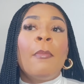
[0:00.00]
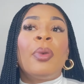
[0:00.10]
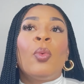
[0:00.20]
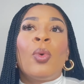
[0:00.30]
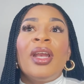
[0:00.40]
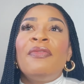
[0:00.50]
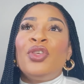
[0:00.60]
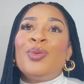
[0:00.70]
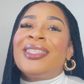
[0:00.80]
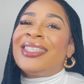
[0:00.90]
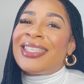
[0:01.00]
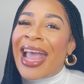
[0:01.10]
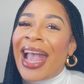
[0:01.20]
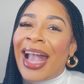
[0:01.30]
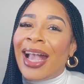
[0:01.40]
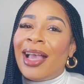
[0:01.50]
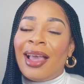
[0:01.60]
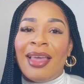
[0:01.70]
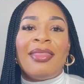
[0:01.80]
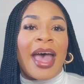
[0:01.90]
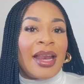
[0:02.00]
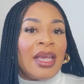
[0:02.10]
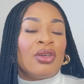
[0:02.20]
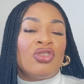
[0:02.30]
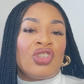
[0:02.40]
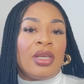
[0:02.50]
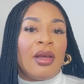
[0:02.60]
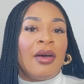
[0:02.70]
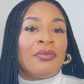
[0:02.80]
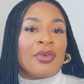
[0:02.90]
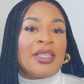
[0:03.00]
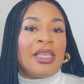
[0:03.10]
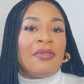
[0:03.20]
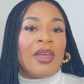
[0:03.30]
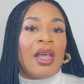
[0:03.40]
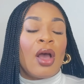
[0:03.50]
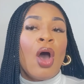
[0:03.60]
But what if you stay in that energy of receiving?